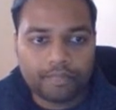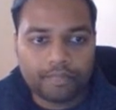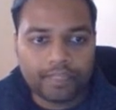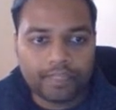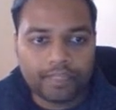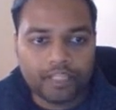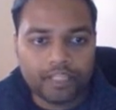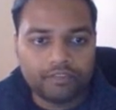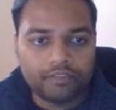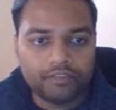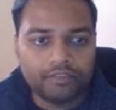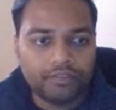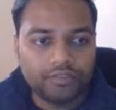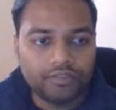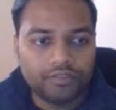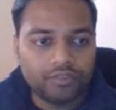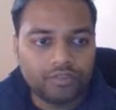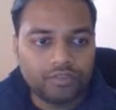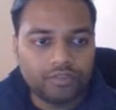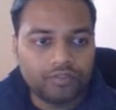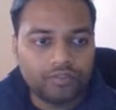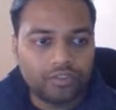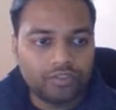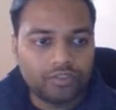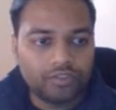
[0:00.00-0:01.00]
if you
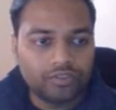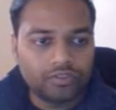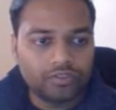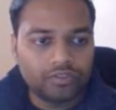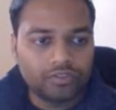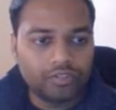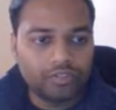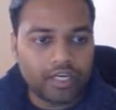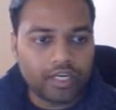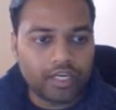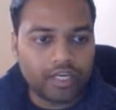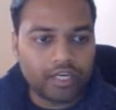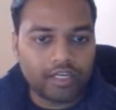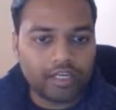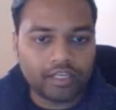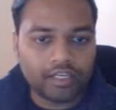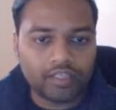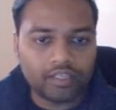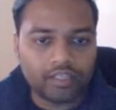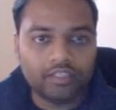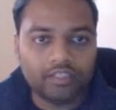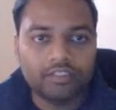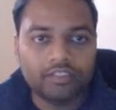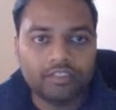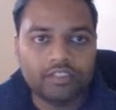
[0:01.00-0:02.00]
want to
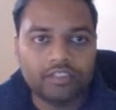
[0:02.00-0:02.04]
add